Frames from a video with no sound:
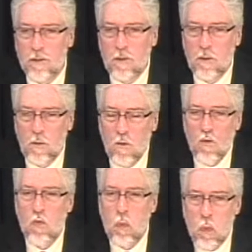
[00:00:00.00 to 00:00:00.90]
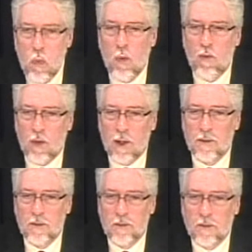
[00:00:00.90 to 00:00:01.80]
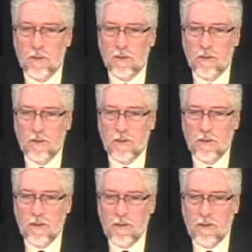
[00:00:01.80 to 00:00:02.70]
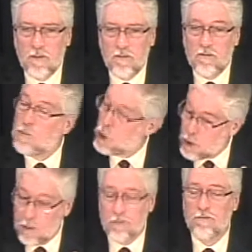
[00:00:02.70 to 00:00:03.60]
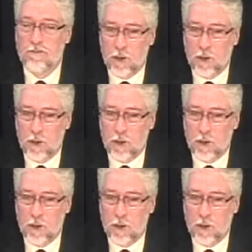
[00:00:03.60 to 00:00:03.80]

is that, look, I am your protector. I will protect you.